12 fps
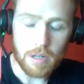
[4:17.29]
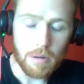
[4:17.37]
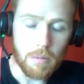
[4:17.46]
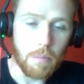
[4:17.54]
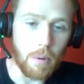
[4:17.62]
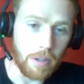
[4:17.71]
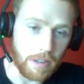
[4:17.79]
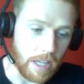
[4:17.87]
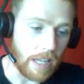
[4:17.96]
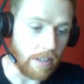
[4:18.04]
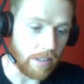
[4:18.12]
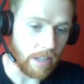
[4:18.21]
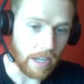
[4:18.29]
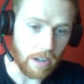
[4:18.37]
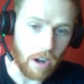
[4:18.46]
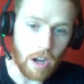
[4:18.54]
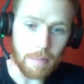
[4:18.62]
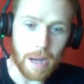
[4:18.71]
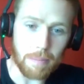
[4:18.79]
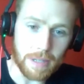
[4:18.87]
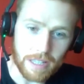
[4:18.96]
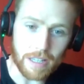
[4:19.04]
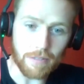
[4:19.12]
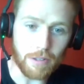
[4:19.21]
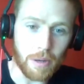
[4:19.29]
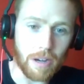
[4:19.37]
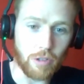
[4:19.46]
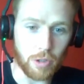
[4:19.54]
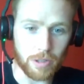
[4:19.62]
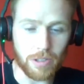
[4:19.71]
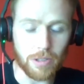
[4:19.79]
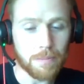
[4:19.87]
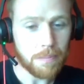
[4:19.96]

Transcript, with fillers: But at the end of the day, I'm happy if you have choice,